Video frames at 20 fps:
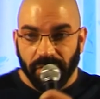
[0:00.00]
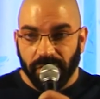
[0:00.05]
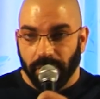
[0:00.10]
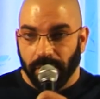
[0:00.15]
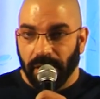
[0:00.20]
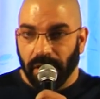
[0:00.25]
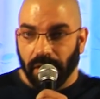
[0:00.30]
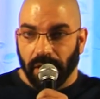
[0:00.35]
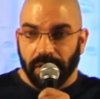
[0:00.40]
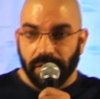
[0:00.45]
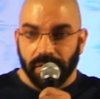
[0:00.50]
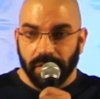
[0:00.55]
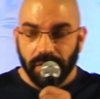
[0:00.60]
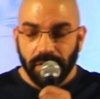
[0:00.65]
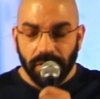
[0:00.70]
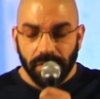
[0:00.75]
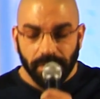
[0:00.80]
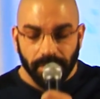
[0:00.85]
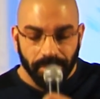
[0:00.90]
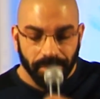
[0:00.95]
asked me for my
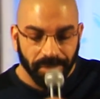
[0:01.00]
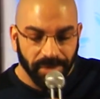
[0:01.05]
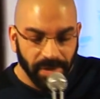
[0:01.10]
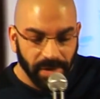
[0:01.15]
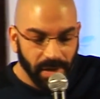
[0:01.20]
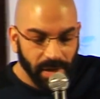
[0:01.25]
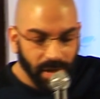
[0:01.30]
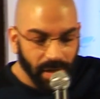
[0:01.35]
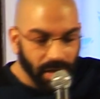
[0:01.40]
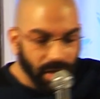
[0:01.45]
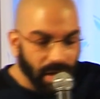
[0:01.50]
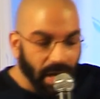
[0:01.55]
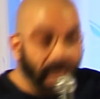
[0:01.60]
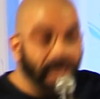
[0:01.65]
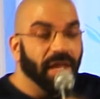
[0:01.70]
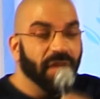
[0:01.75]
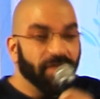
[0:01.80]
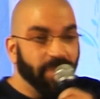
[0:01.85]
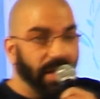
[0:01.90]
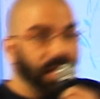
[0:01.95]
license.
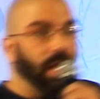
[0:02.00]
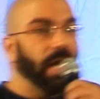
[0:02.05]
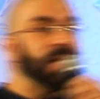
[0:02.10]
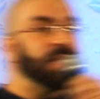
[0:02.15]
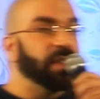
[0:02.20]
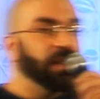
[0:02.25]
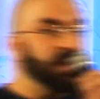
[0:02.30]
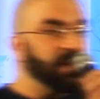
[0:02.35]
I left my